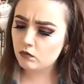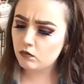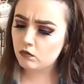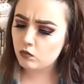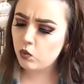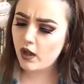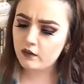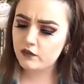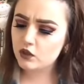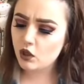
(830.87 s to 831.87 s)

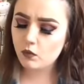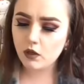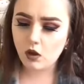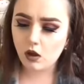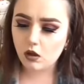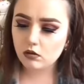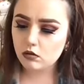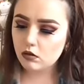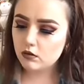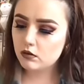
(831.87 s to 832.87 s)
whatever's going
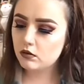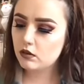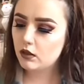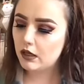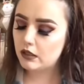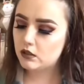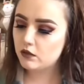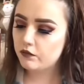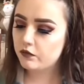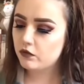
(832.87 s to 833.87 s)
on,
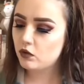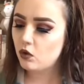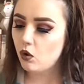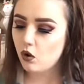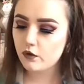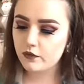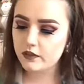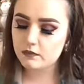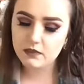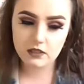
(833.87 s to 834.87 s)
the core of
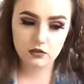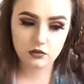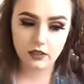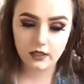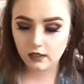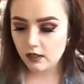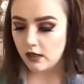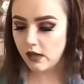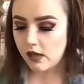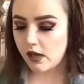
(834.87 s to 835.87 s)
this mystery
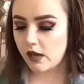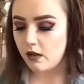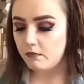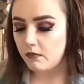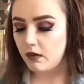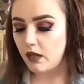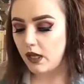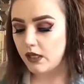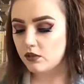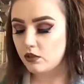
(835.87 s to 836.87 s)

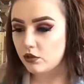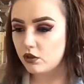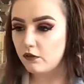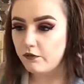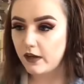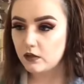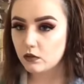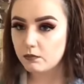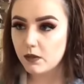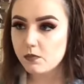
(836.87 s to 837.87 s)
has such an effect
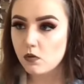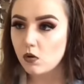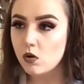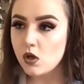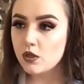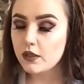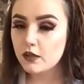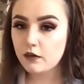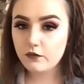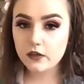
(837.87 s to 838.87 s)
on people that
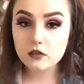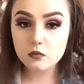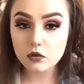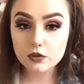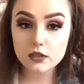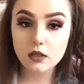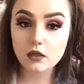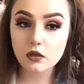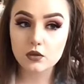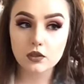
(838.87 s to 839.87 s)
it affects them not just
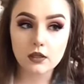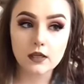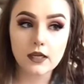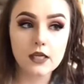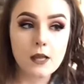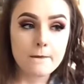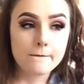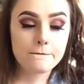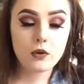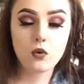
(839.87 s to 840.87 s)
psychologically
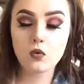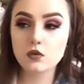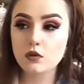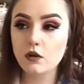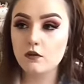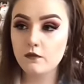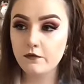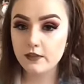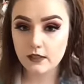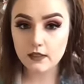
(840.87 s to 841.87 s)
but also
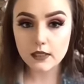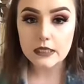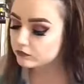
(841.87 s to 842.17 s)
physically,